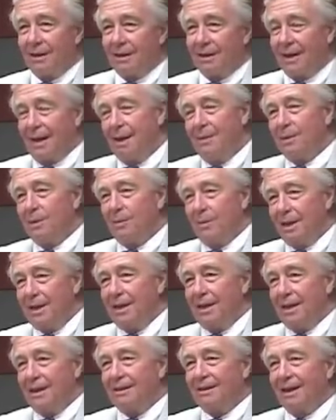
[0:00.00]
came to
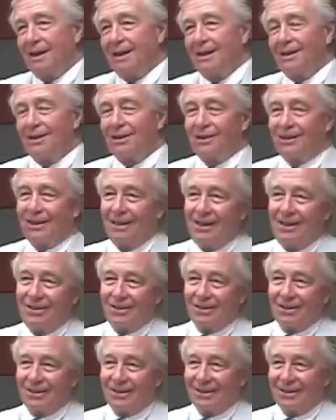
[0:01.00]
me to handle their
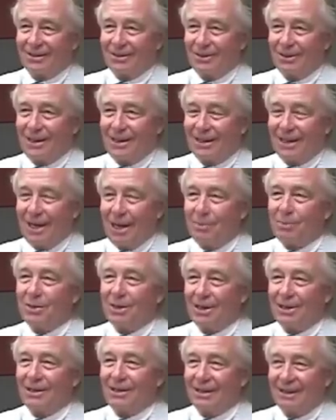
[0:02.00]
cases. And so I kept
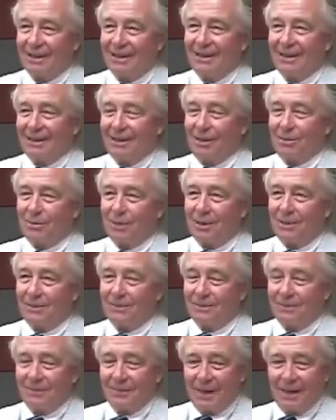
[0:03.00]
my
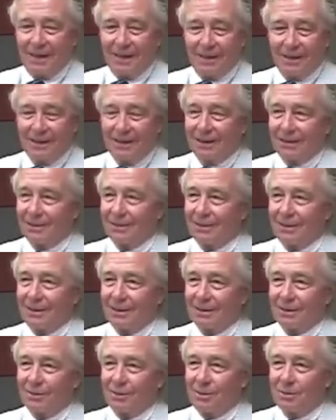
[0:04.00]
hand in
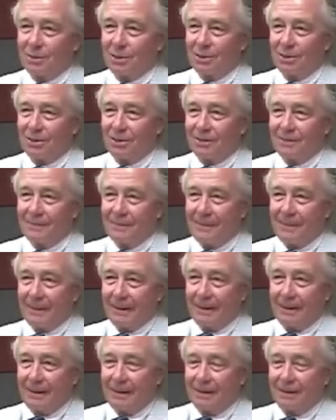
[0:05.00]
the criminal law,
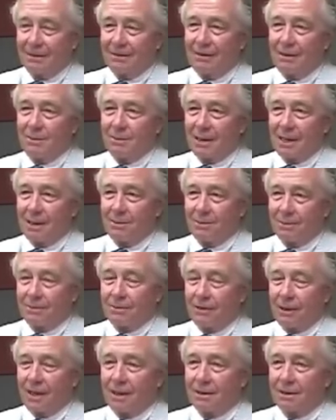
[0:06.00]
and at the same time
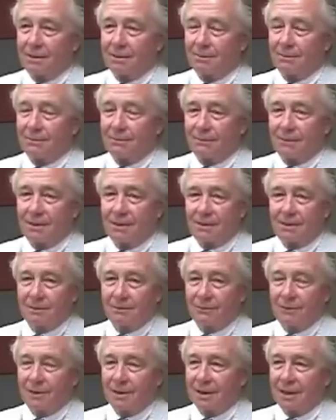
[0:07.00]
tried some
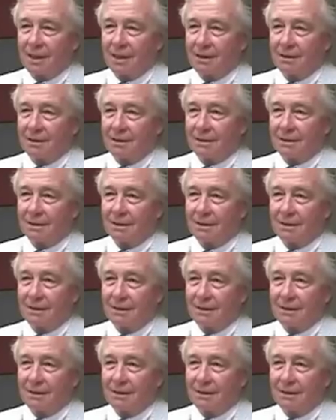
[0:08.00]
fun cases.